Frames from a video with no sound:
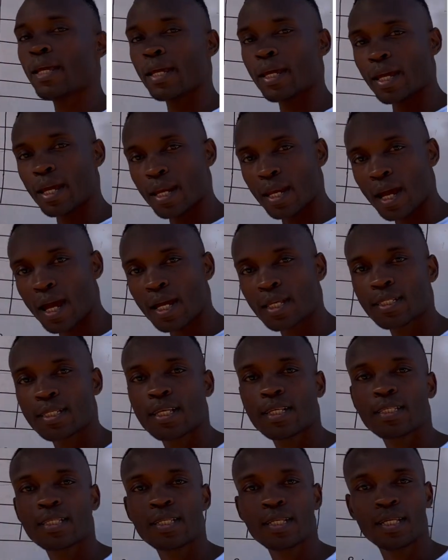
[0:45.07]
an
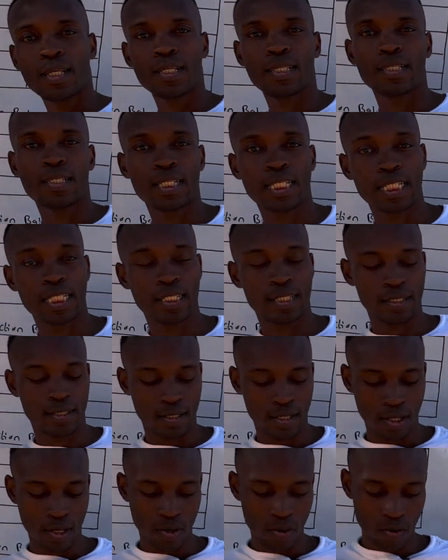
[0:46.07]
asset section.
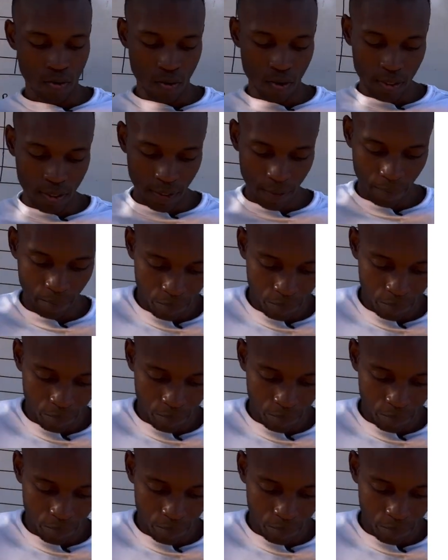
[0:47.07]
Okay,